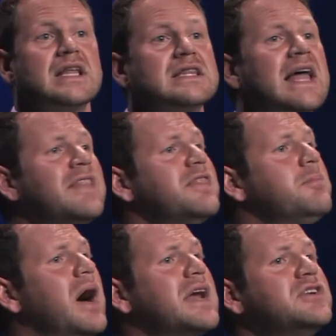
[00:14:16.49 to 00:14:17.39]
Let the
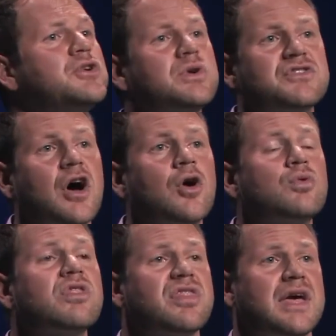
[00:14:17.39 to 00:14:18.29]
body do its
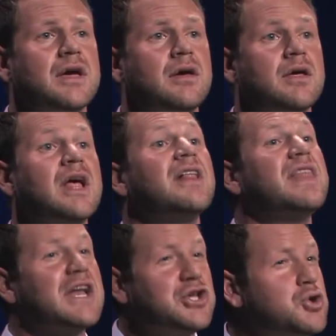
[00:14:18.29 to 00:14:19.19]
own thing.
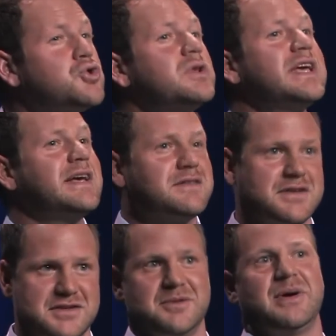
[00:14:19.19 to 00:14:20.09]
That usually gets
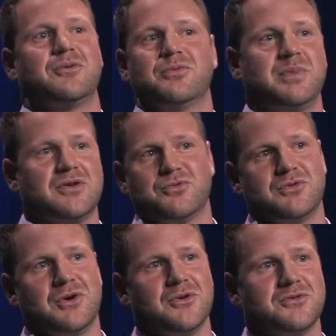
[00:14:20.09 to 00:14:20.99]
us the best
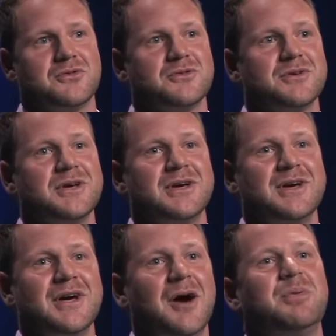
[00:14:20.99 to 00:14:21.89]
results,
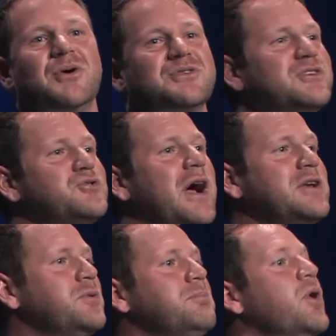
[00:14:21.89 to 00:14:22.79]
opposed to
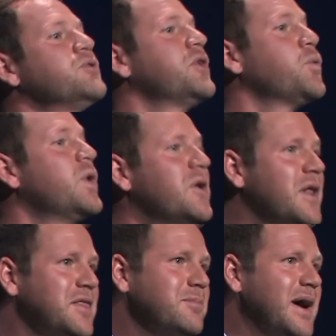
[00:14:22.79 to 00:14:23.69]
trying to impose our will on the